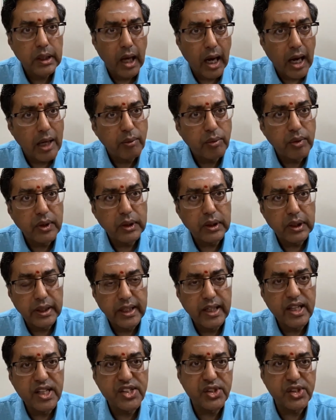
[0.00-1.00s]
I will
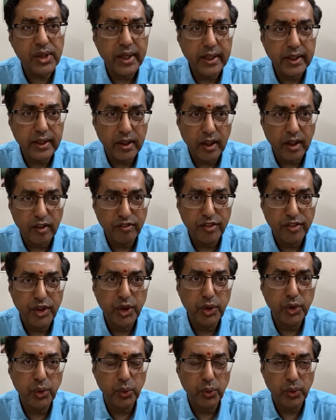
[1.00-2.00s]
illustrate a
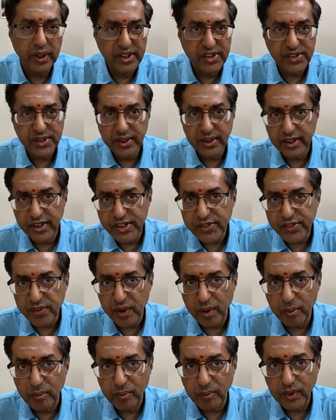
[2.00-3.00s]
few incidents
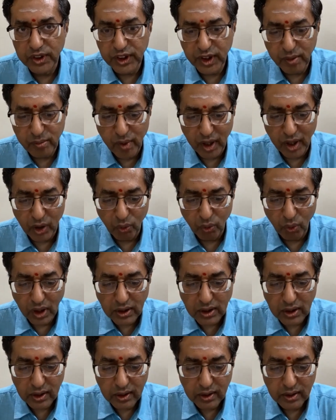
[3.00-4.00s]
from Sri
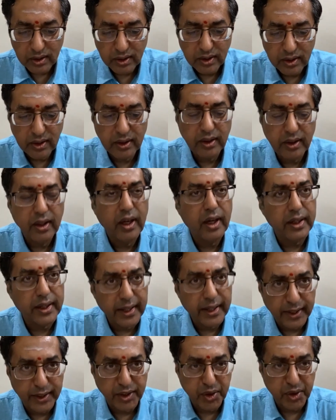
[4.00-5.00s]
Bhagavan
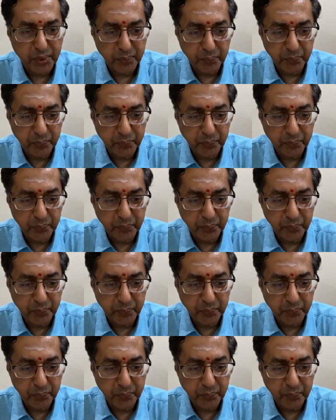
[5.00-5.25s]
again.